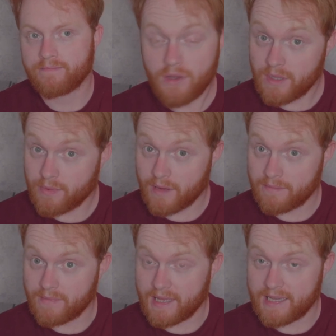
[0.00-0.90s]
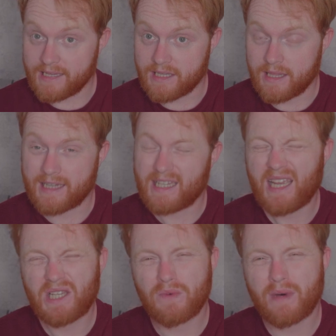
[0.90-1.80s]
The only problem is that
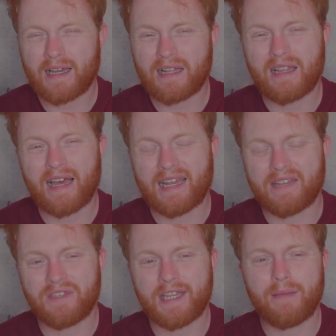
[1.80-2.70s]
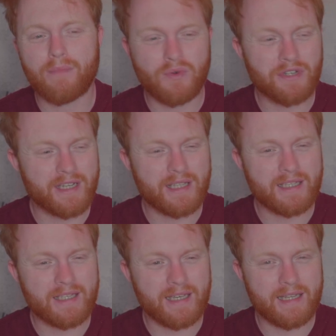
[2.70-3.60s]
takes a while, and if there's any motion in the
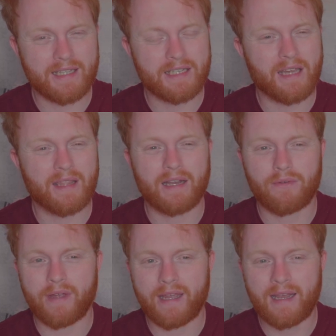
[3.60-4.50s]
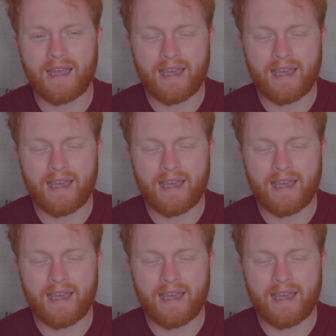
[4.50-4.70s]
scene, it's not that great,